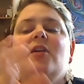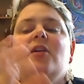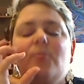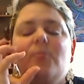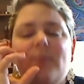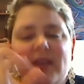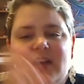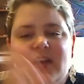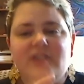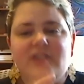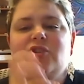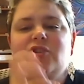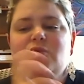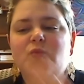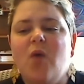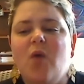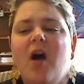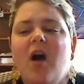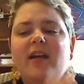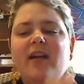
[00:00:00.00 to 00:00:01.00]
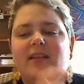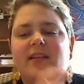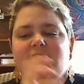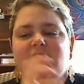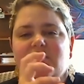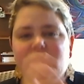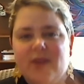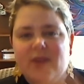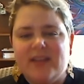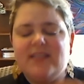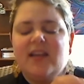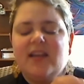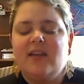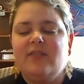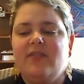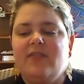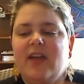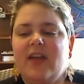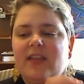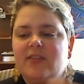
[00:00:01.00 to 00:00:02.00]
because you want to
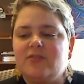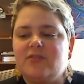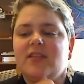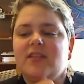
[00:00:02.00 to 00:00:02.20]
identify those